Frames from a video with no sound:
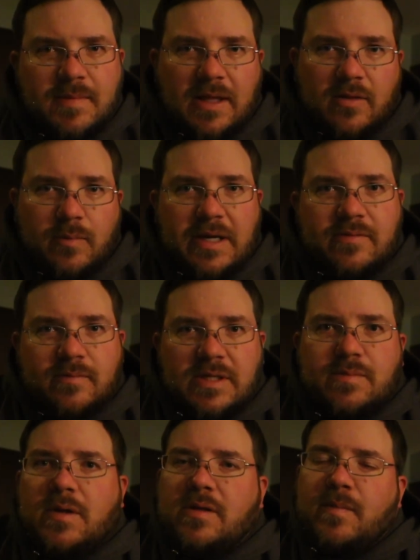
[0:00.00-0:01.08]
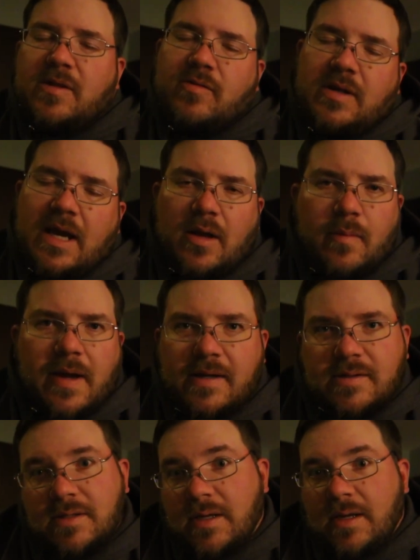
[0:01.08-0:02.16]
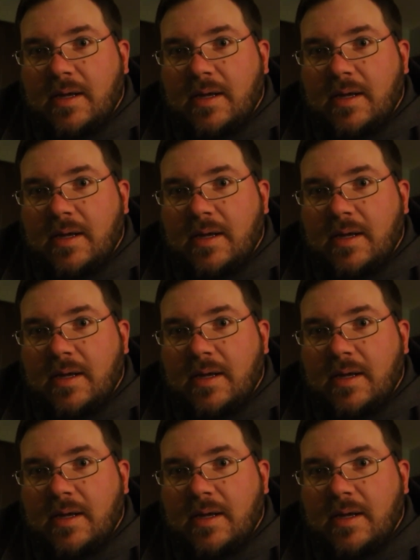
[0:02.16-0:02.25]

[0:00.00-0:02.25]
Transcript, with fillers: of the other baits from this month's Mystery Tackle Box.